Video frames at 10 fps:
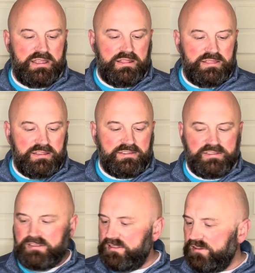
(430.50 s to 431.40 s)

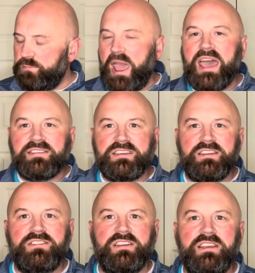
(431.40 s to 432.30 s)
This
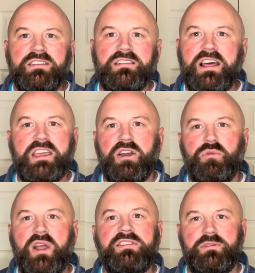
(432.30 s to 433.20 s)
passage is like a
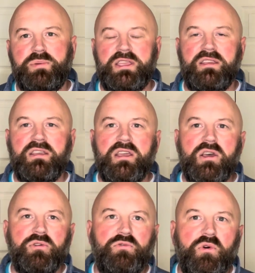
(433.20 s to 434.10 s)
recipe
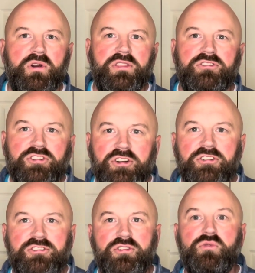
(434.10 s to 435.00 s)
for the
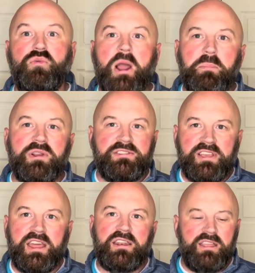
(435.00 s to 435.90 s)
church to
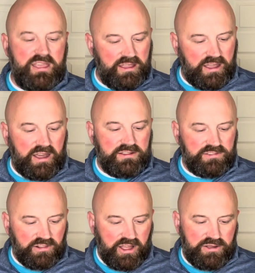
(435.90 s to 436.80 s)
represent God's
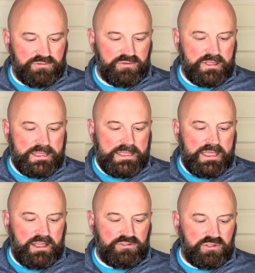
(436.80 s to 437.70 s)
love.
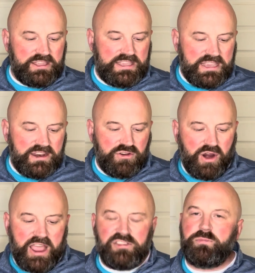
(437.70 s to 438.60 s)
And so the key to
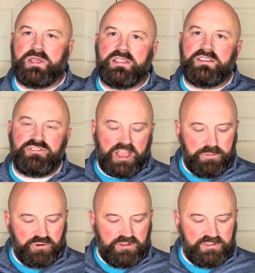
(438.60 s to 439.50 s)
grasping this
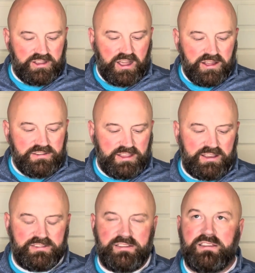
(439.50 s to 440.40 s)
chapter is the
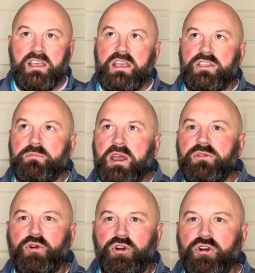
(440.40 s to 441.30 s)
context. You might
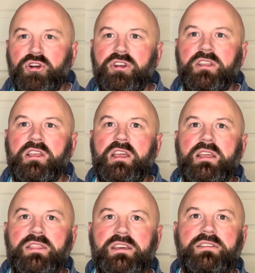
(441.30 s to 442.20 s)
have heard
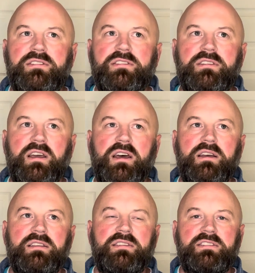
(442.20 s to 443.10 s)
this
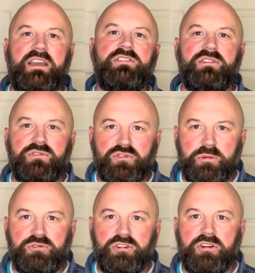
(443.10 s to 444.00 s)
section of
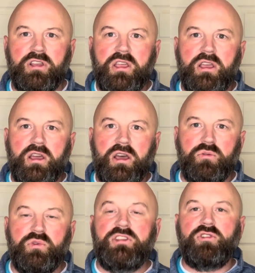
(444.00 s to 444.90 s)
scripture
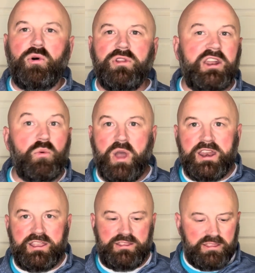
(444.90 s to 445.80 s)
retold at a
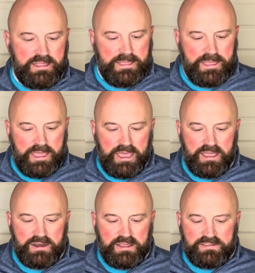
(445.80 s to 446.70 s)
wedding.
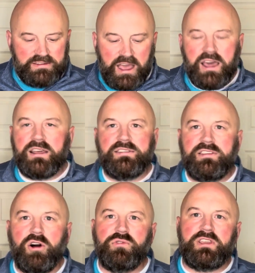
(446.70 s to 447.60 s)
And it's not a
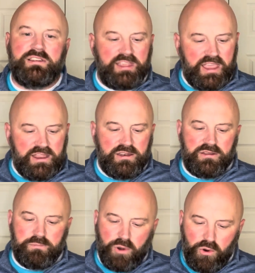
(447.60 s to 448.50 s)

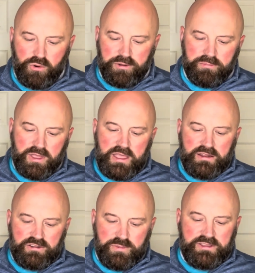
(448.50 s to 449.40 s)
self-contained poem
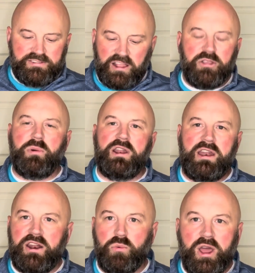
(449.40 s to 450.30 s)
to be celebrated
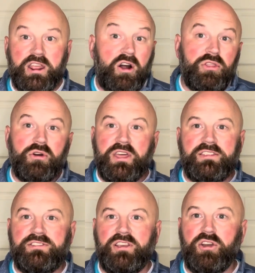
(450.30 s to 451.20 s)
at a wedding, although
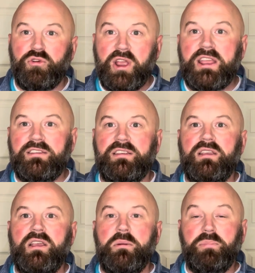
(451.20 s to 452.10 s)
that's a great
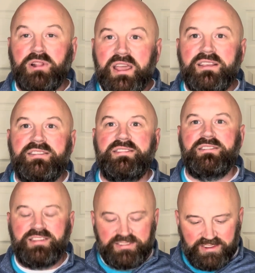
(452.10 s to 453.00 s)
place
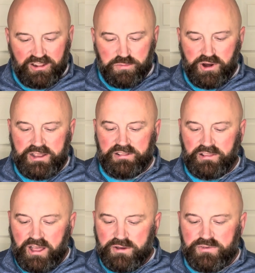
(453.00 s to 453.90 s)
to celebrate
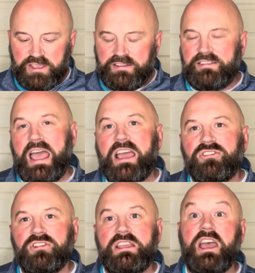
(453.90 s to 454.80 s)
love. It's
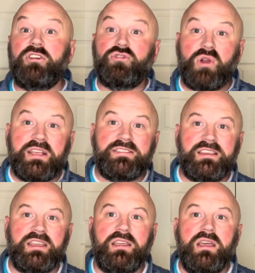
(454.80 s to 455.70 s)
actually
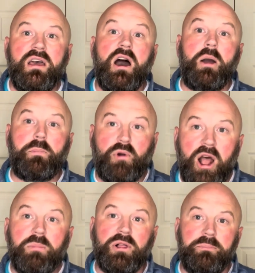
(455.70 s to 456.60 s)
addressing a
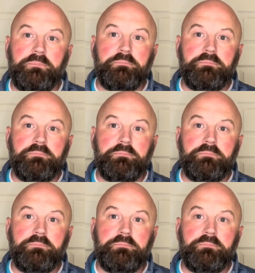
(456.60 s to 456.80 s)
problem.